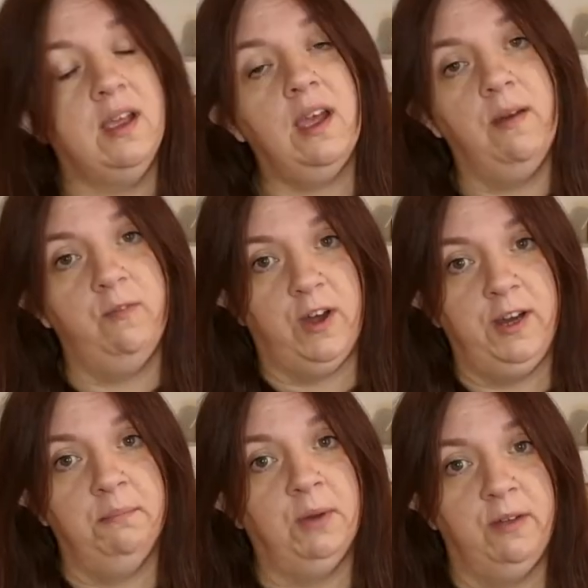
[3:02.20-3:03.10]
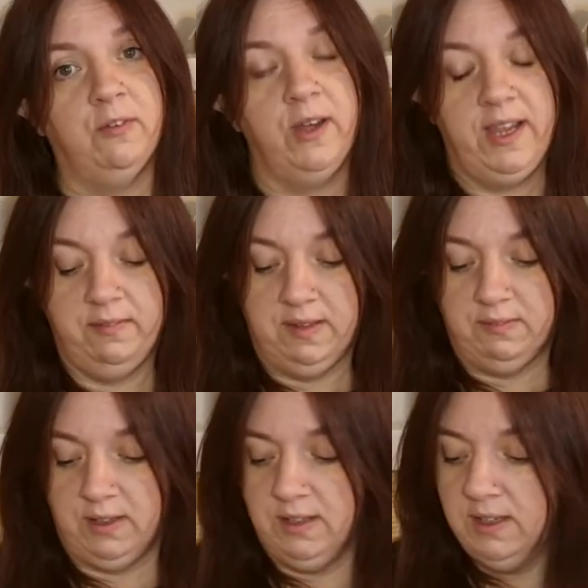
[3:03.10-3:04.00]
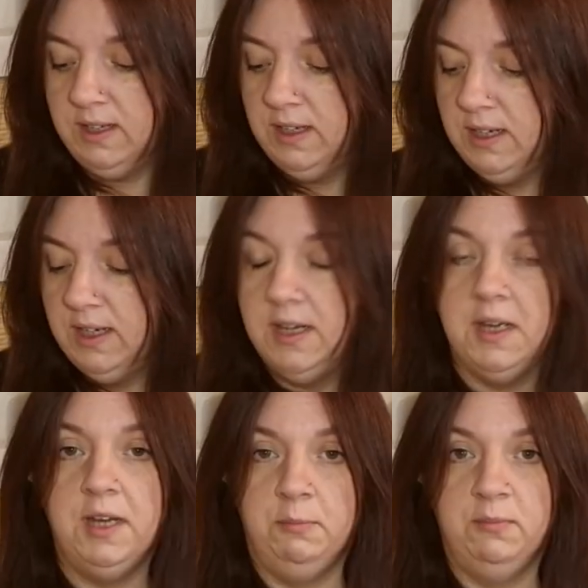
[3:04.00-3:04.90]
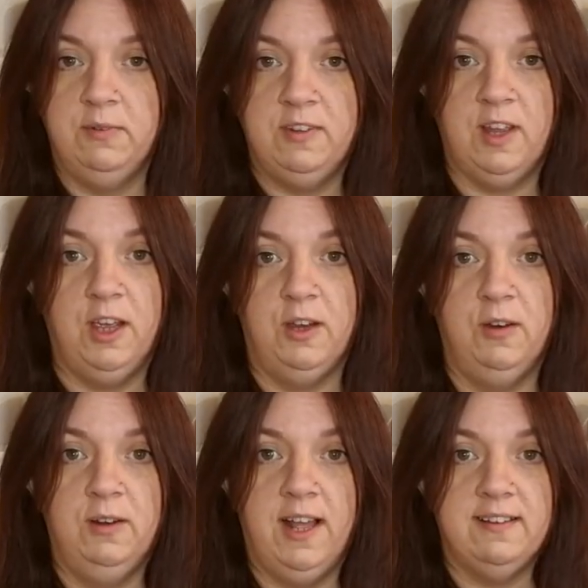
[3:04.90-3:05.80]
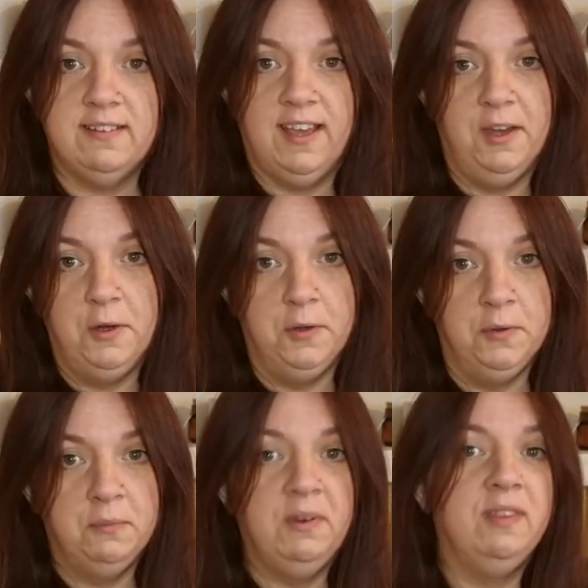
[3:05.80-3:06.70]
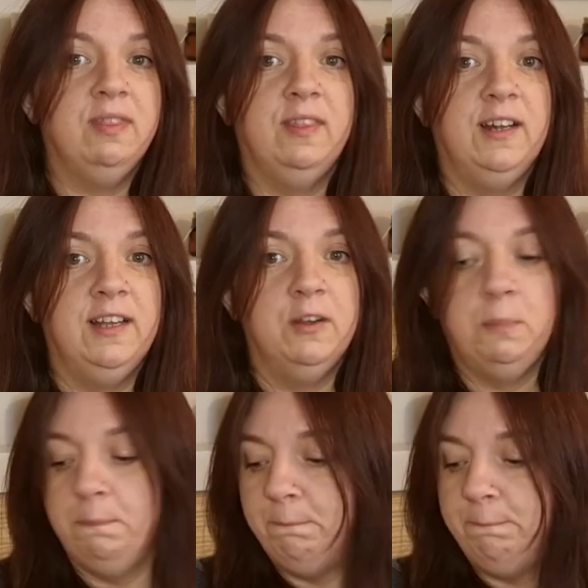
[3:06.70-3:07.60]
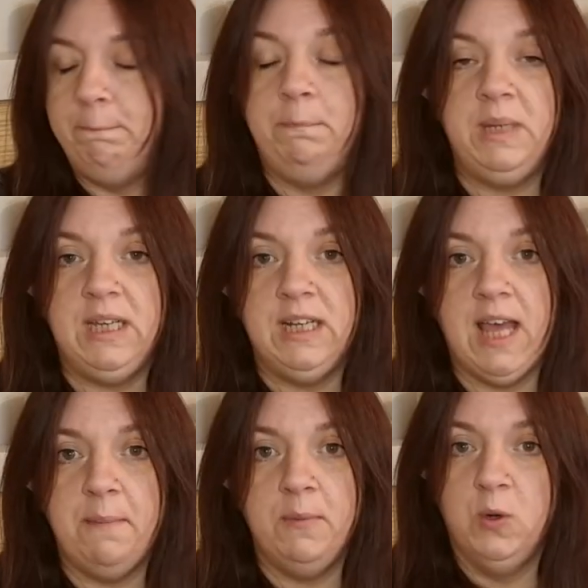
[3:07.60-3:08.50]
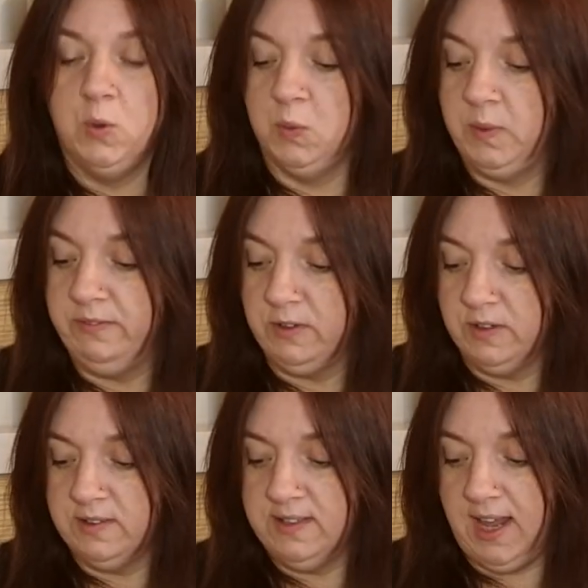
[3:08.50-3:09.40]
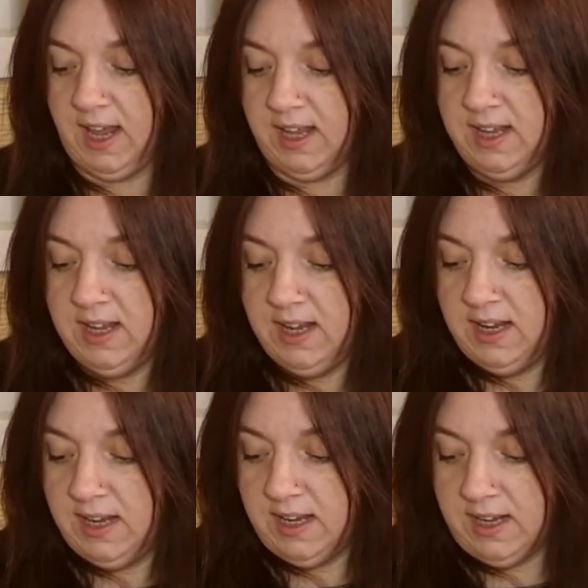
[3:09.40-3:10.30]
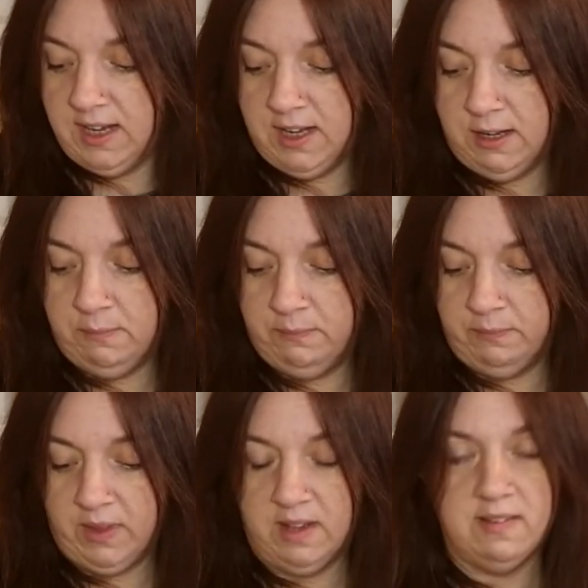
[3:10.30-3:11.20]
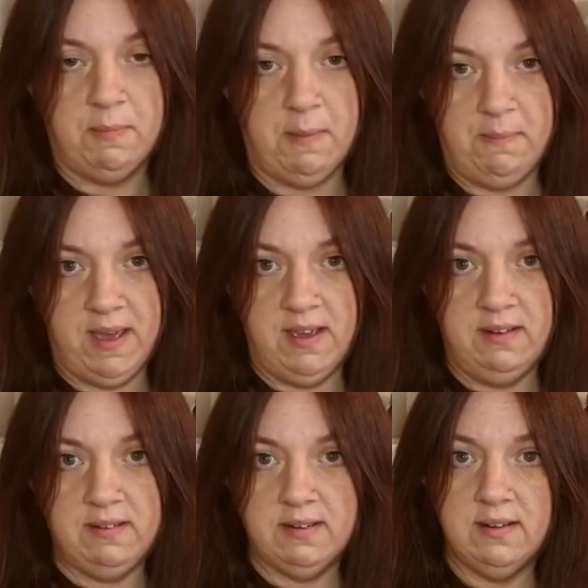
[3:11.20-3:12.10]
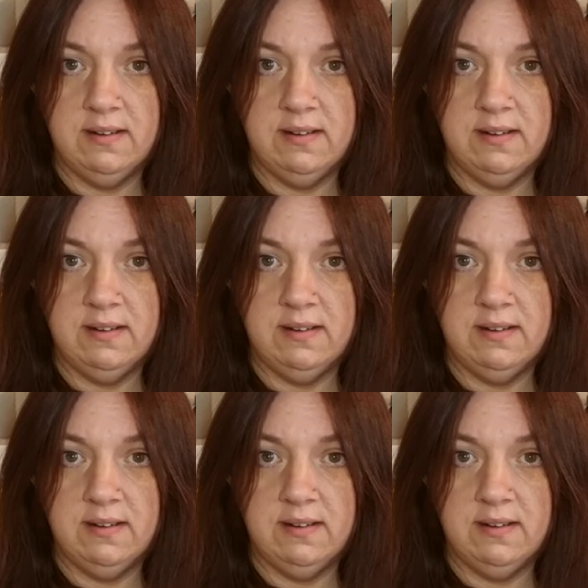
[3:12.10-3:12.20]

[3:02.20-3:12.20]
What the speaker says: I'm fine, but I've got hay fever. So let's get on with the little B&M haul we've got today. It's a bit beige.